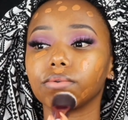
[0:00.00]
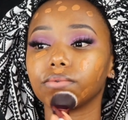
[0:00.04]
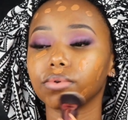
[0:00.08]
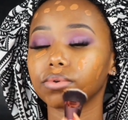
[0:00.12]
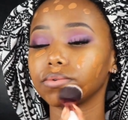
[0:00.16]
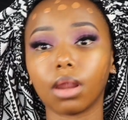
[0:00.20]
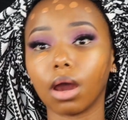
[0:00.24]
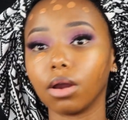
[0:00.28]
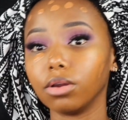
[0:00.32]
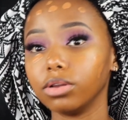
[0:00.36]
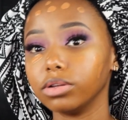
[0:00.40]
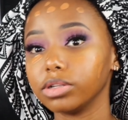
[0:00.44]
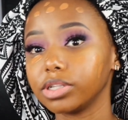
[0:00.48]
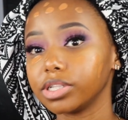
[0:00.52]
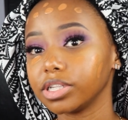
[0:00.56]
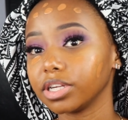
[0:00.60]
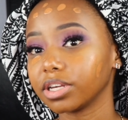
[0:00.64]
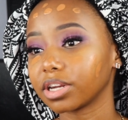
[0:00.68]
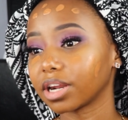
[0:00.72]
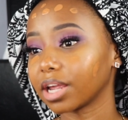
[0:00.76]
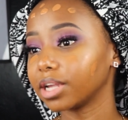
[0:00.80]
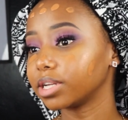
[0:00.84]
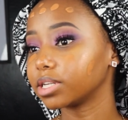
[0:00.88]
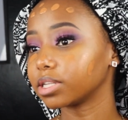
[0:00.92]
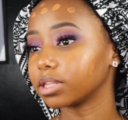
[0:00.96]
Now you see
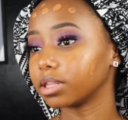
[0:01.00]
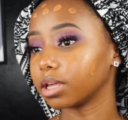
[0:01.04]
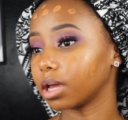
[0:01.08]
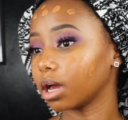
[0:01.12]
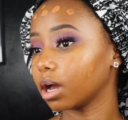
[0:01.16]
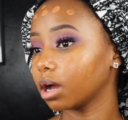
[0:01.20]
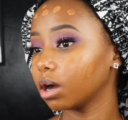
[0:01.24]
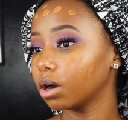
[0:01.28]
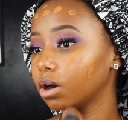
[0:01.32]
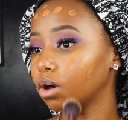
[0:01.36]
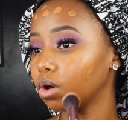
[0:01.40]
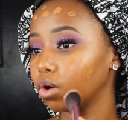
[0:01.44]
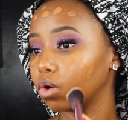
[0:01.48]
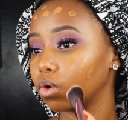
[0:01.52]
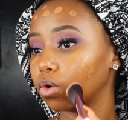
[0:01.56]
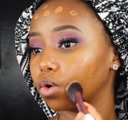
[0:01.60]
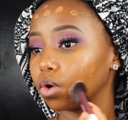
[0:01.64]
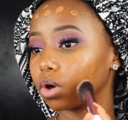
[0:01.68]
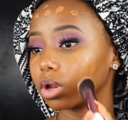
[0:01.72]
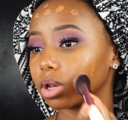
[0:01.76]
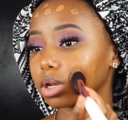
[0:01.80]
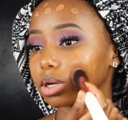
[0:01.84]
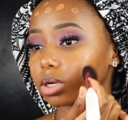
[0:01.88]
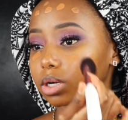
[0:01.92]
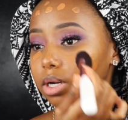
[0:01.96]
right there,
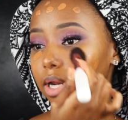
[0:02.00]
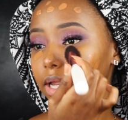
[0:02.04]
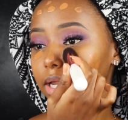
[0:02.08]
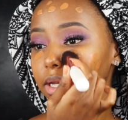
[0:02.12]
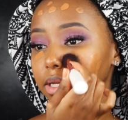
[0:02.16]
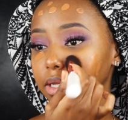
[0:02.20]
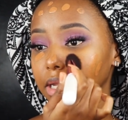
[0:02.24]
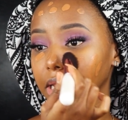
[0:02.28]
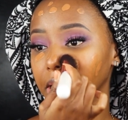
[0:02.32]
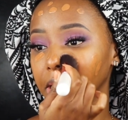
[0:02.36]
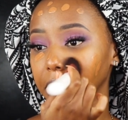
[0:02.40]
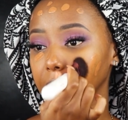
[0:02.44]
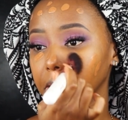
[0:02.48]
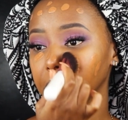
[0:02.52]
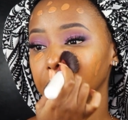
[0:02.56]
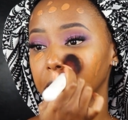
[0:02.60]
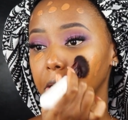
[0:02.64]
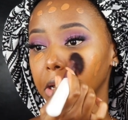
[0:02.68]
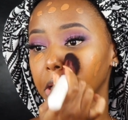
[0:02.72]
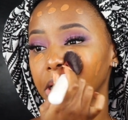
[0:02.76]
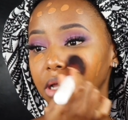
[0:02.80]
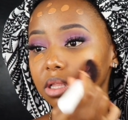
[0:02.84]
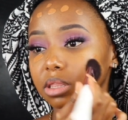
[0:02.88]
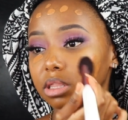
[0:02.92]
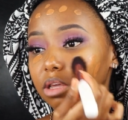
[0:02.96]
already
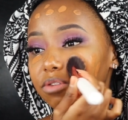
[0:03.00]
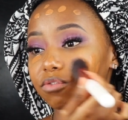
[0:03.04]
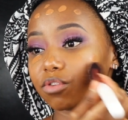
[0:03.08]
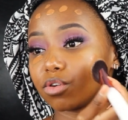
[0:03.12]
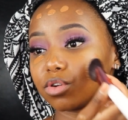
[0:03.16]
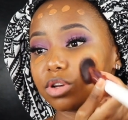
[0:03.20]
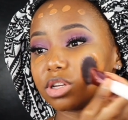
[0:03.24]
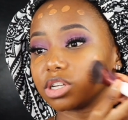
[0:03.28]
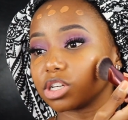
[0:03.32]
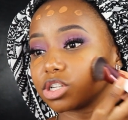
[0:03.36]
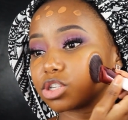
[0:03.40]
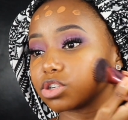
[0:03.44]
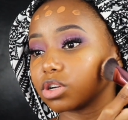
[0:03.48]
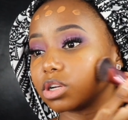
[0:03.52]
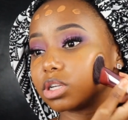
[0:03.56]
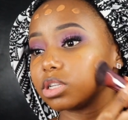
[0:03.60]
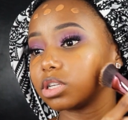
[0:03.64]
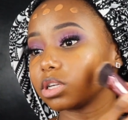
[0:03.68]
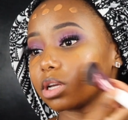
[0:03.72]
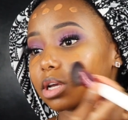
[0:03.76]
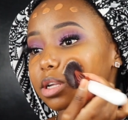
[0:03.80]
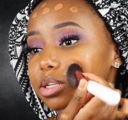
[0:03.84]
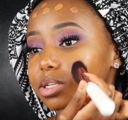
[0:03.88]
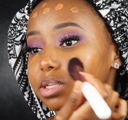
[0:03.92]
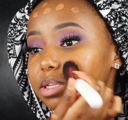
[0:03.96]
the foundation
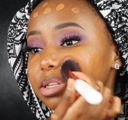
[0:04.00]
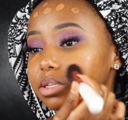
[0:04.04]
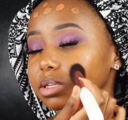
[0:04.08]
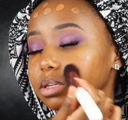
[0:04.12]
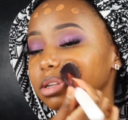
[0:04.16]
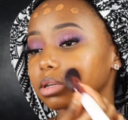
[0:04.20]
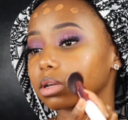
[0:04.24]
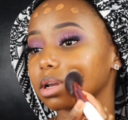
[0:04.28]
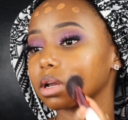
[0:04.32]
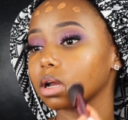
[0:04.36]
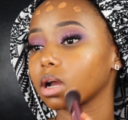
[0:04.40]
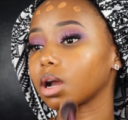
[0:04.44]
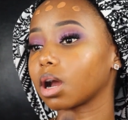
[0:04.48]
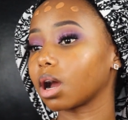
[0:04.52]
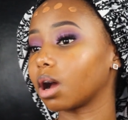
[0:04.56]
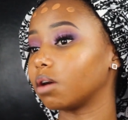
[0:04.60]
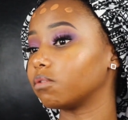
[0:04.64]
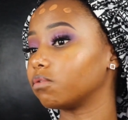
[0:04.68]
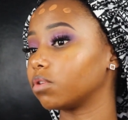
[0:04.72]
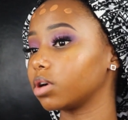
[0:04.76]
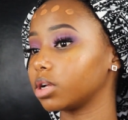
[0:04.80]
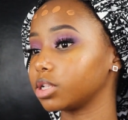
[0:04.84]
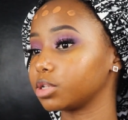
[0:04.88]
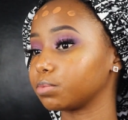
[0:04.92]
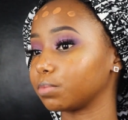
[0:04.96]
just
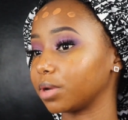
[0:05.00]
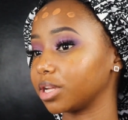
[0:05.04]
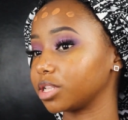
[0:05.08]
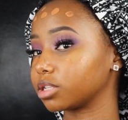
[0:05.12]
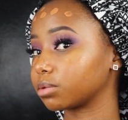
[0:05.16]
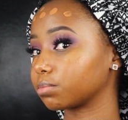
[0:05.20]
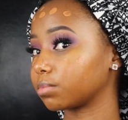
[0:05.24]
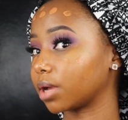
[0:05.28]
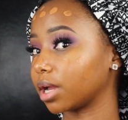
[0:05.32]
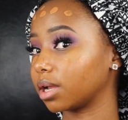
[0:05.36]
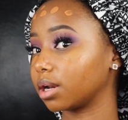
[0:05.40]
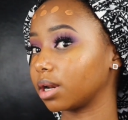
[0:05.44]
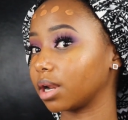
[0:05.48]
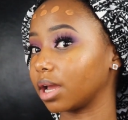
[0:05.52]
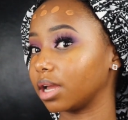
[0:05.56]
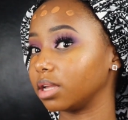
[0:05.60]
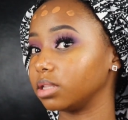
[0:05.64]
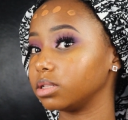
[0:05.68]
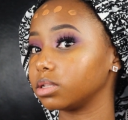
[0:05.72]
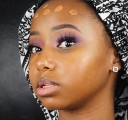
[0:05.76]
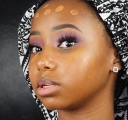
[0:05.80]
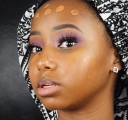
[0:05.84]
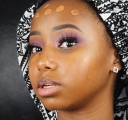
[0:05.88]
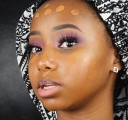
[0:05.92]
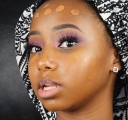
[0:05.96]
covers my smile
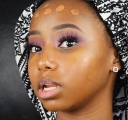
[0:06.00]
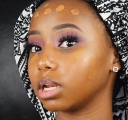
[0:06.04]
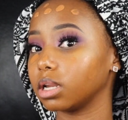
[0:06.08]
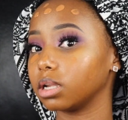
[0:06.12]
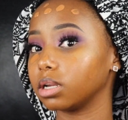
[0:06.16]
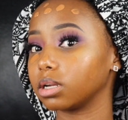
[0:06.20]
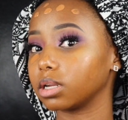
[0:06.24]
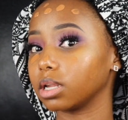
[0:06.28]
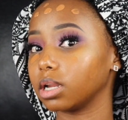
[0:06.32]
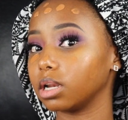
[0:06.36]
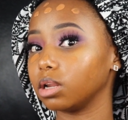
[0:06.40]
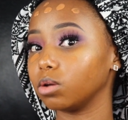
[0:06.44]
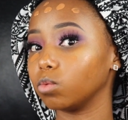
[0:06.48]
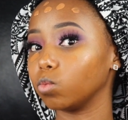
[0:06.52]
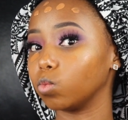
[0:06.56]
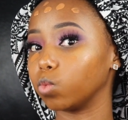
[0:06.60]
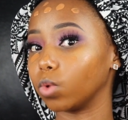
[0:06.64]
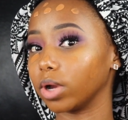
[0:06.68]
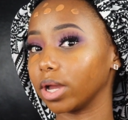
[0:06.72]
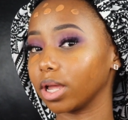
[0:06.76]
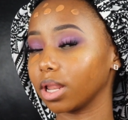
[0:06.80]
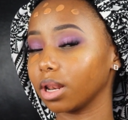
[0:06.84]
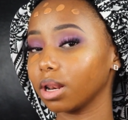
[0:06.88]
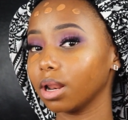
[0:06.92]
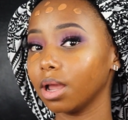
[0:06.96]
lines really
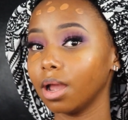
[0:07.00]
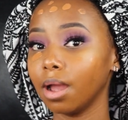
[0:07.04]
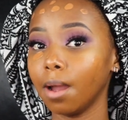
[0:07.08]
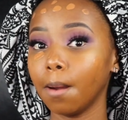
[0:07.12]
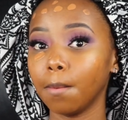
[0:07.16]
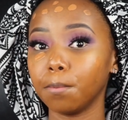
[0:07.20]
well.